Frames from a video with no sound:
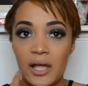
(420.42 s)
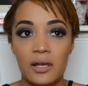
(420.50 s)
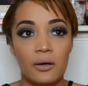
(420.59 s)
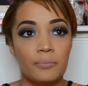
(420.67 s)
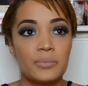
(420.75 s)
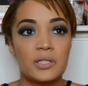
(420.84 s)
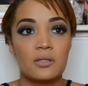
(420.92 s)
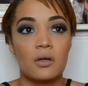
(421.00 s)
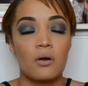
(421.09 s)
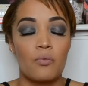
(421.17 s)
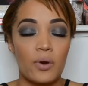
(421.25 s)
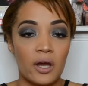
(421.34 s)
my lips
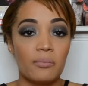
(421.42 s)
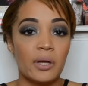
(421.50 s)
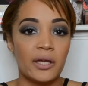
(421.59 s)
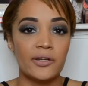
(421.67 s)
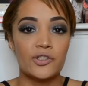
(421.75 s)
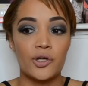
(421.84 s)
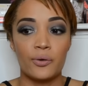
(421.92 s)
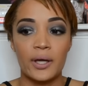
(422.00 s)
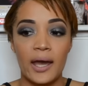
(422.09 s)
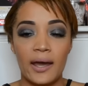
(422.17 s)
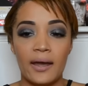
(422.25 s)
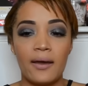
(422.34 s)
wearing Mary Jo
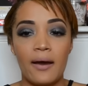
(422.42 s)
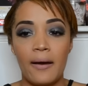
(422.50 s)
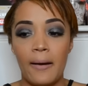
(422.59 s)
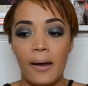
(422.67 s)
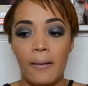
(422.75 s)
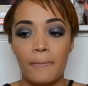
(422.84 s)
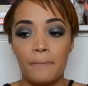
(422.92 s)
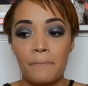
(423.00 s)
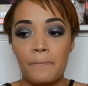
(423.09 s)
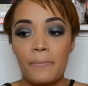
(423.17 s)
um,